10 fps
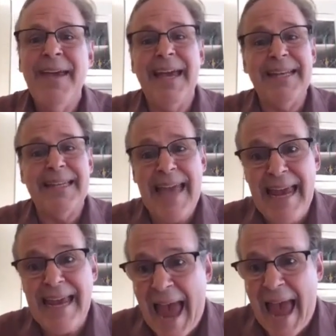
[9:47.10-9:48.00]
and
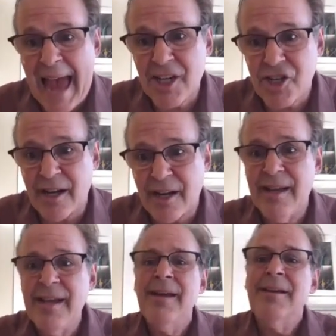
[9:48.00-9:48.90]
take action.
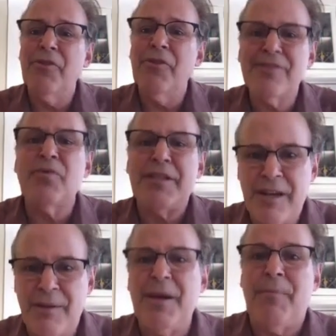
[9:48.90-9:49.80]
This is what it's
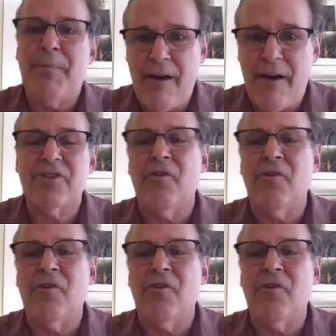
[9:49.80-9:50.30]
going to be about.